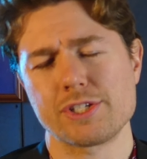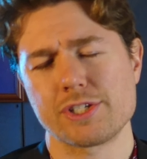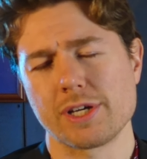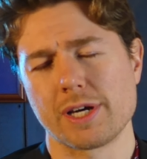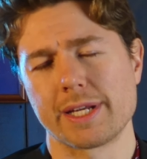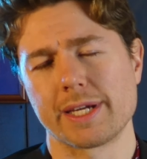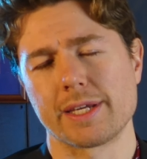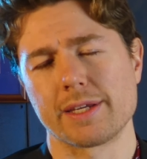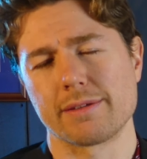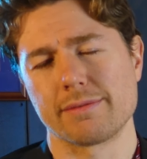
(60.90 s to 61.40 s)

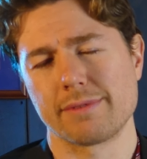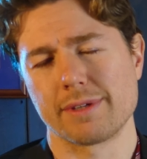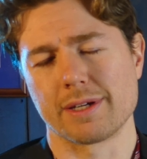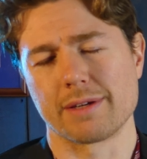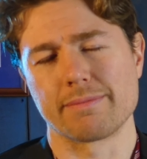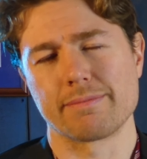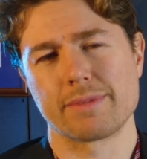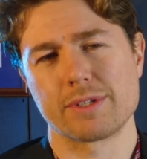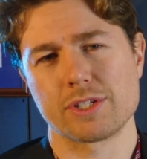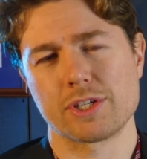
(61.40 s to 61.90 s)
charting, you
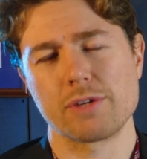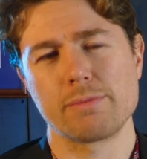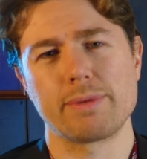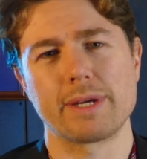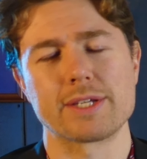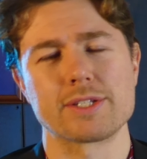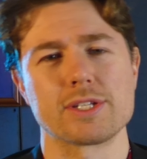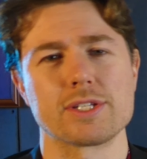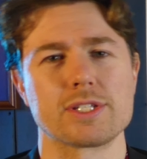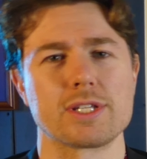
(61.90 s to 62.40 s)
know, is a good
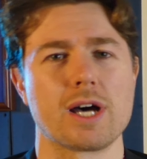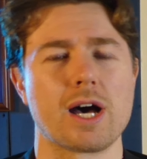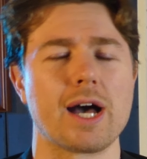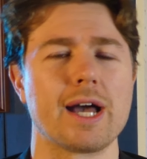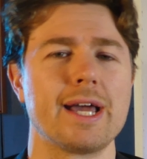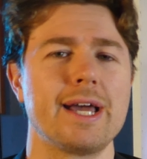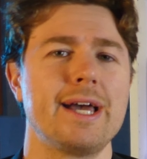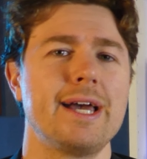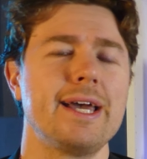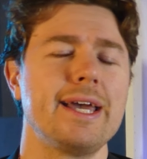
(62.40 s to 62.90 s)
place to
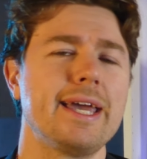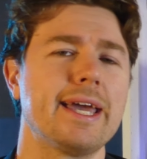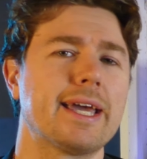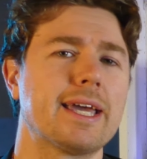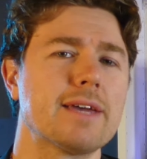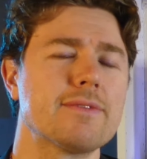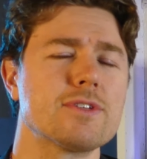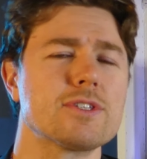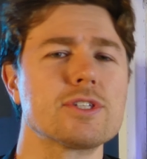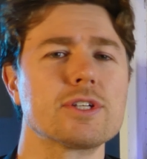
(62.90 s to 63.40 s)
start. It
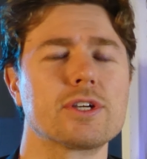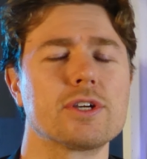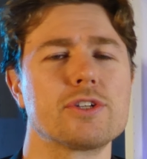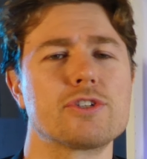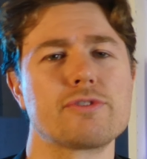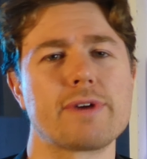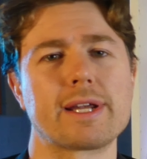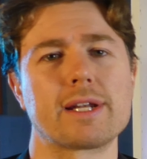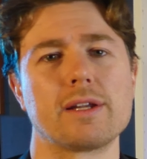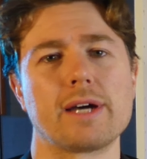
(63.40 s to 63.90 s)
gives us a good
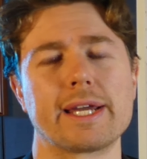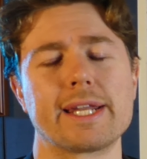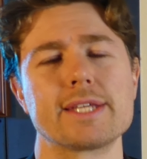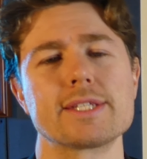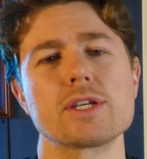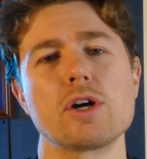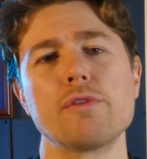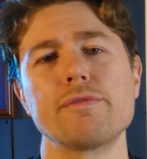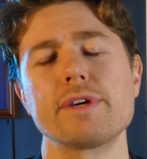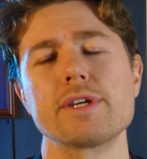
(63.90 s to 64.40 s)
trend line.
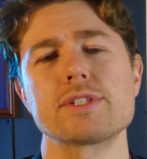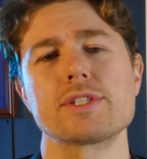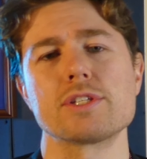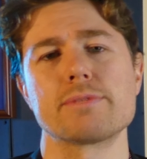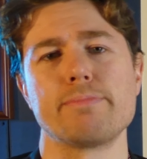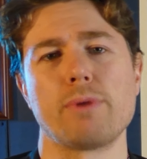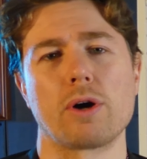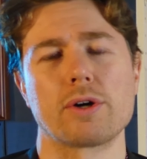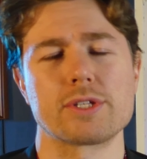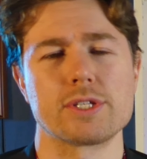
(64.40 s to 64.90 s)
It's obvious this
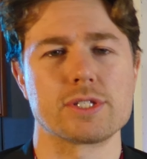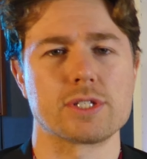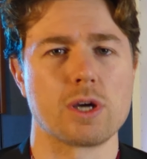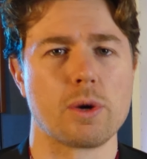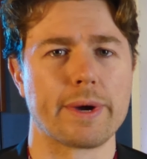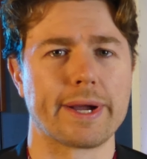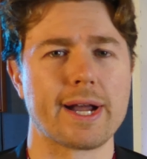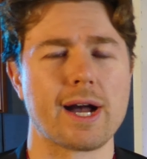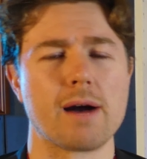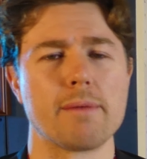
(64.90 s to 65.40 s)
box is
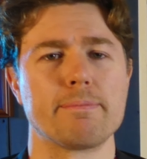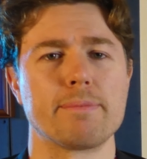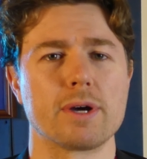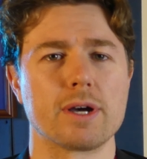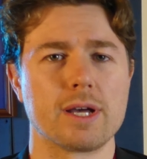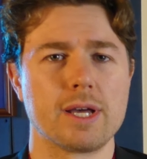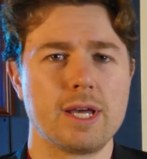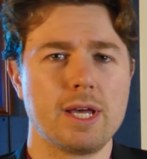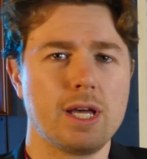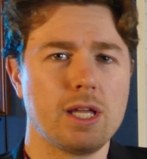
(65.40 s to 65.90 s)
going up,
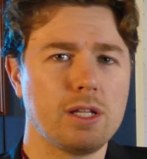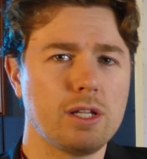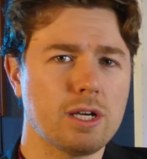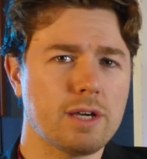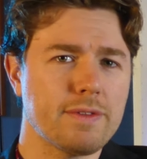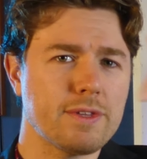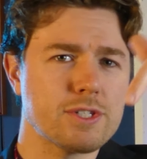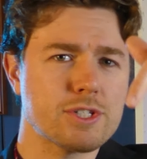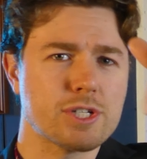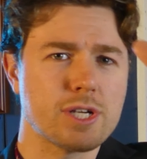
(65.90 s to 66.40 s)
but look
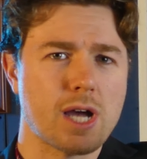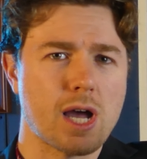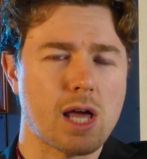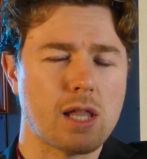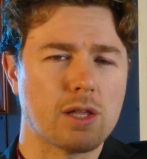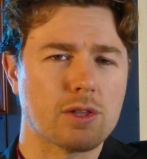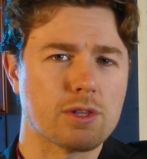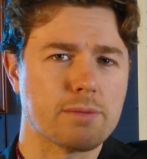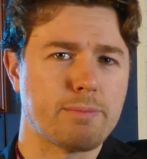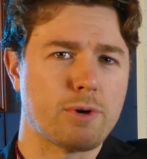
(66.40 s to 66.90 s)
at this chart
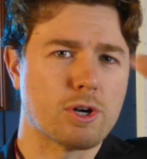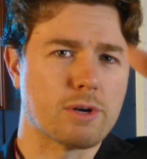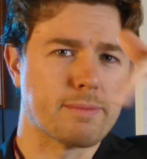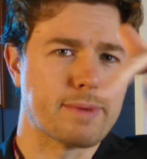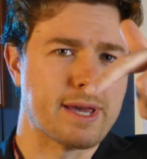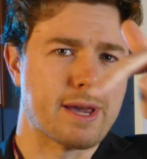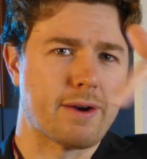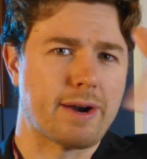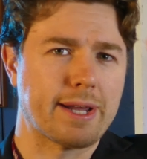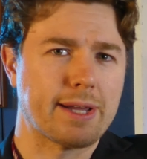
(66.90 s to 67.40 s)
along the bottom
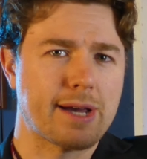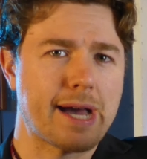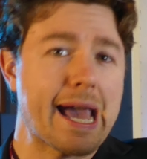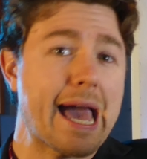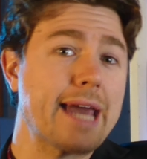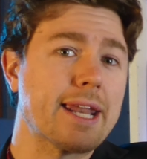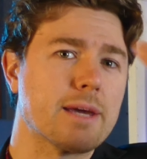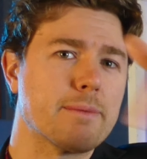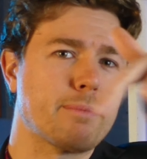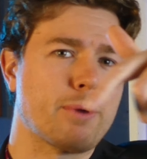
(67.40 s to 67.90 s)
here. I
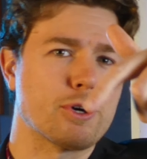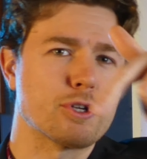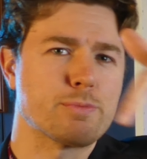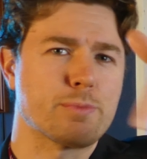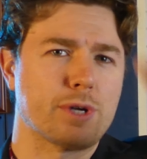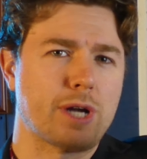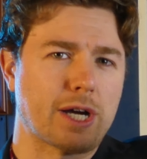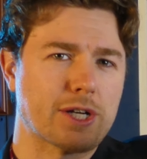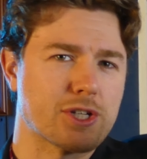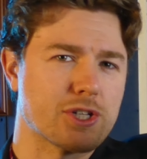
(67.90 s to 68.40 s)
had it in
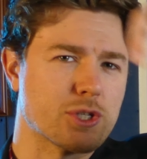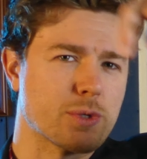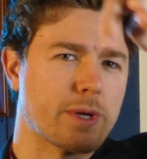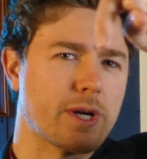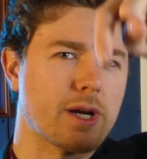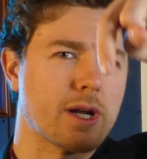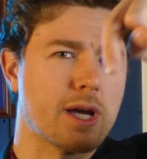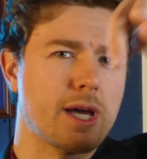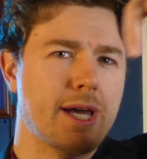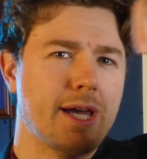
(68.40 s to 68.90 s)
post-production, so I
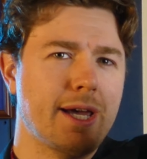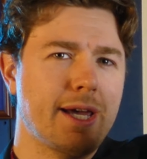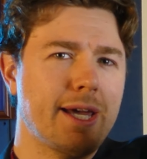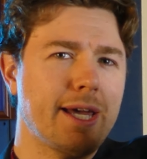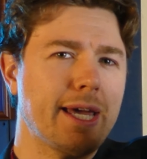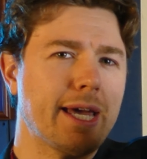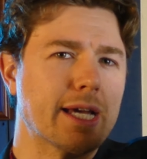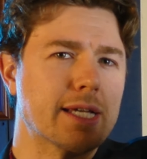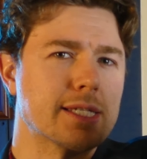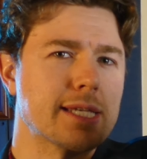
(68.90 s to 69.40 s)
don't know
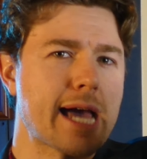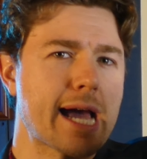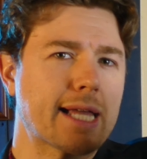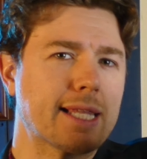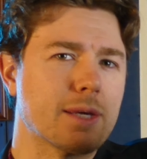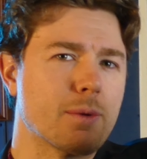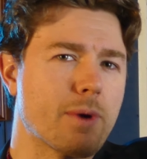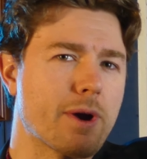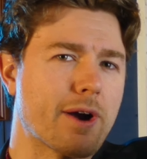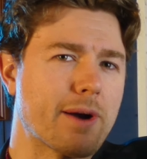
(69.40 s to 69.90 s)

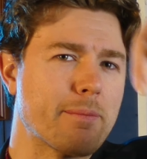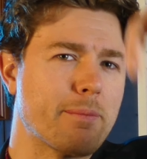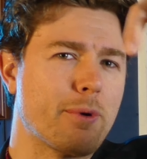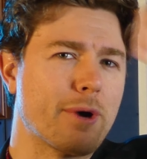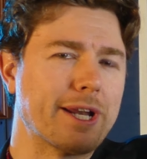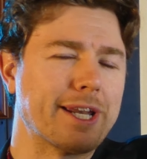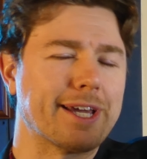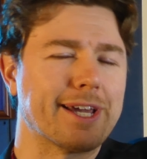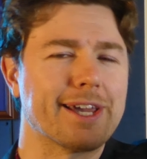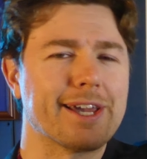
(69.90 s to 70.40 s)
exactly where I'm
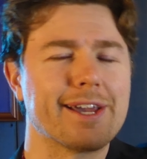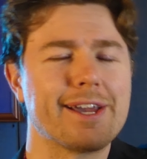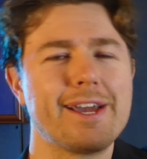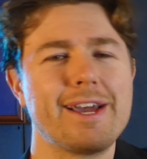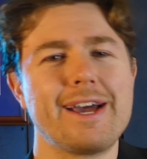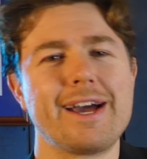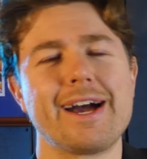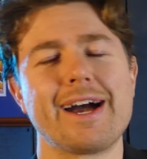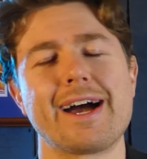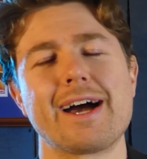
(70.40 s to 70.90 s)
pointing here.
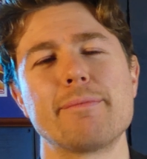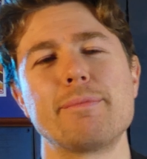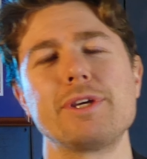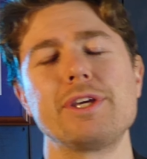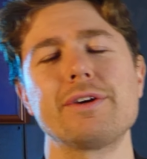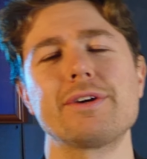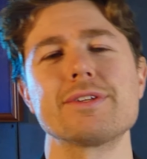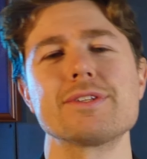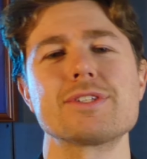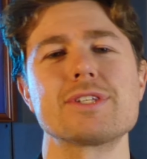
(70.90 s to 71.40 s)
But
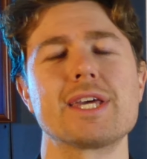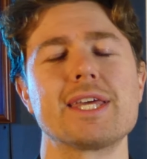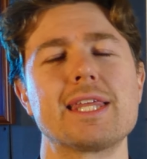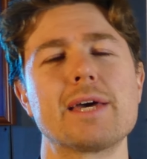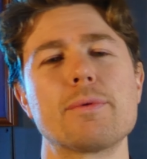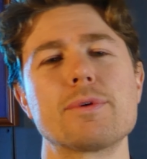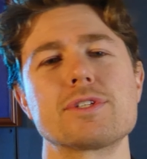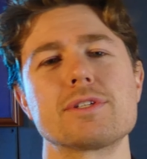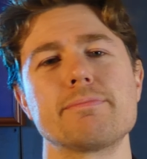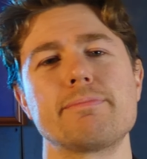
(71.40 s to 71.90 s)
you can see
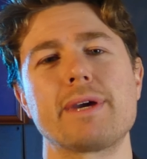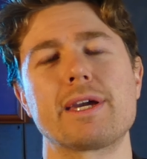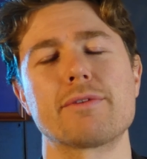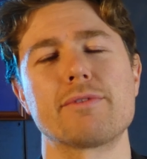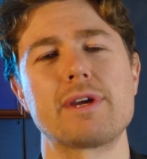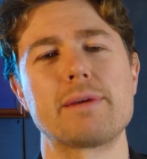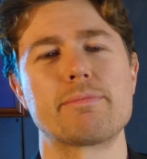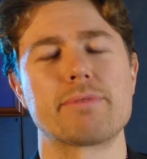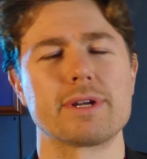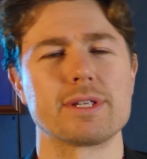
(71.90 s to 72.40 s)
there were some big
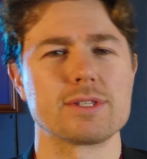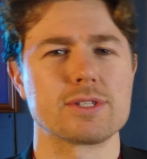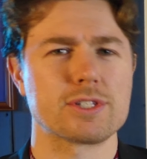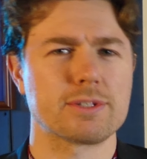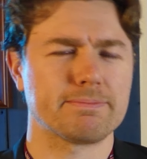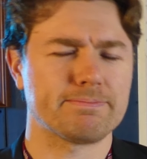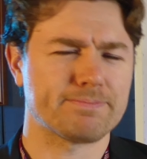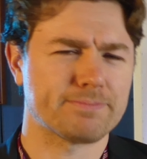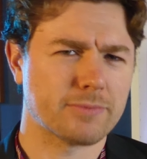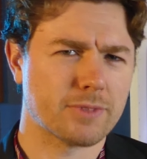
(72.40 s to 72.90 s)

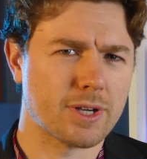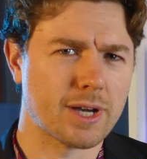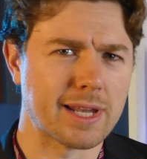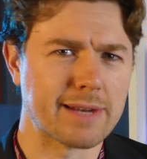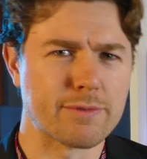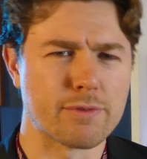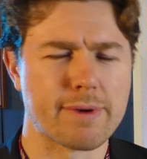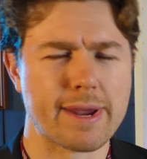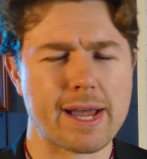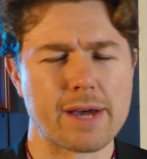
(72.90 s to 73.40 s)
reprints kind
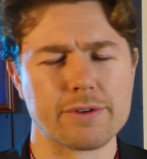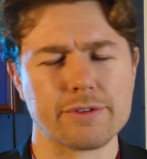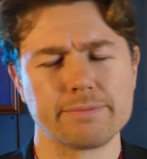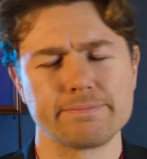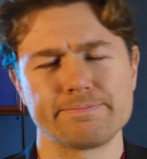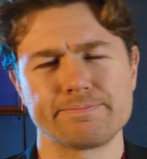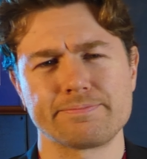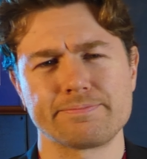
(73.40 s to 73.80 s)
of around